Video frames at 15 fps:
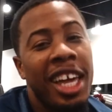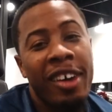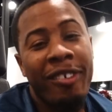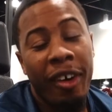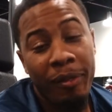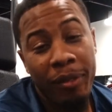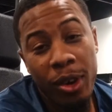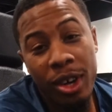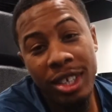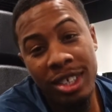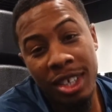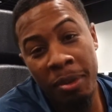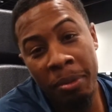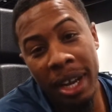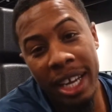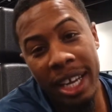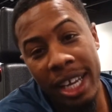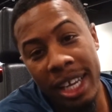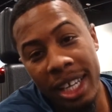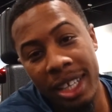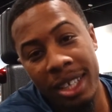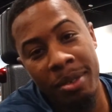If I focus on my
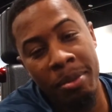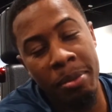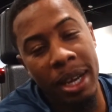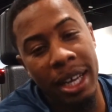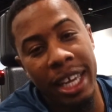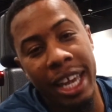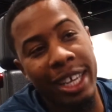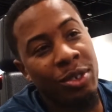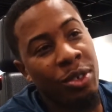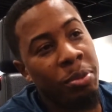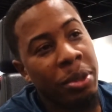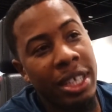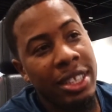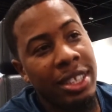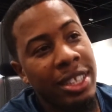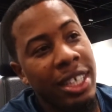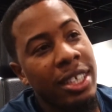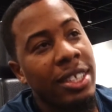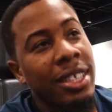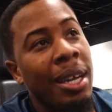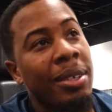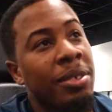eating, my gains would be
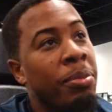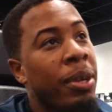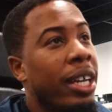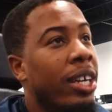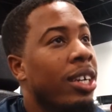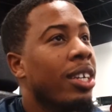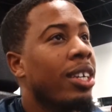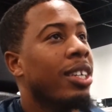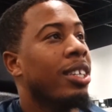10 times better.